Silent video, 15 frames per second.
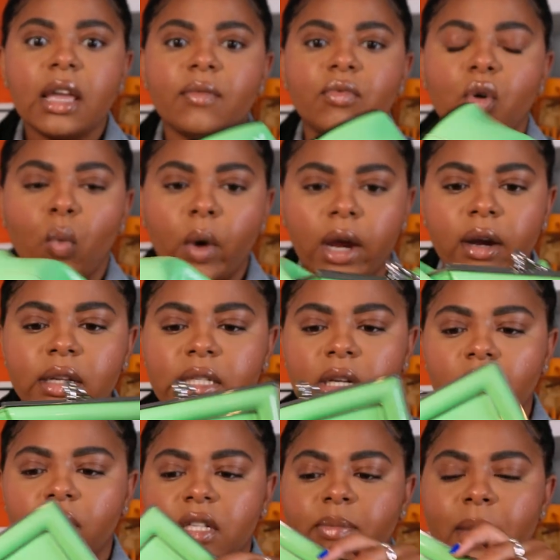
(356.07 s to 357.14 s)
the wear and tear
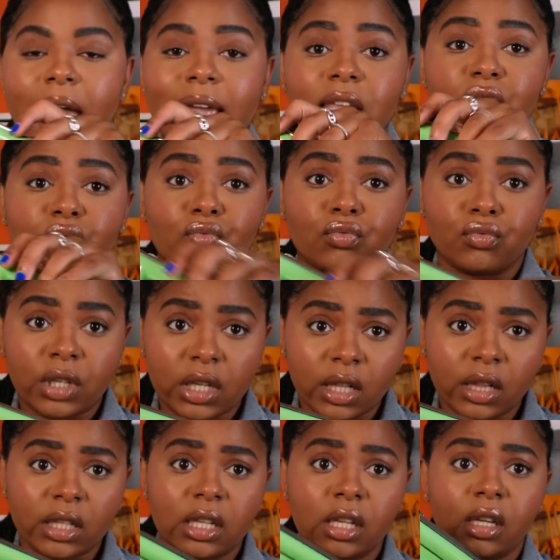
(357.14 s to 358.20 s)
on this bag is
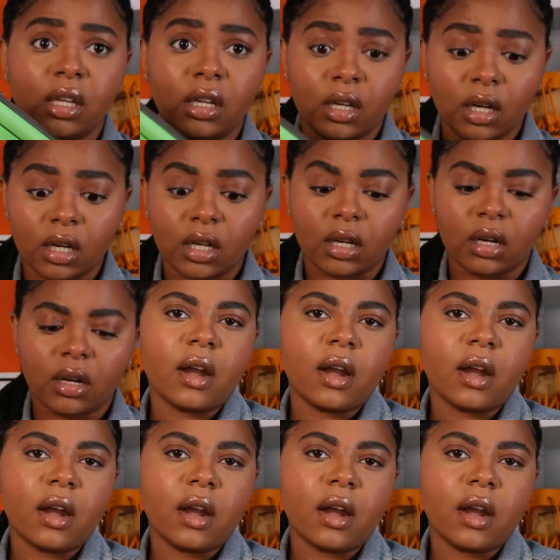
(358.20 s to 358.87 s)
really good.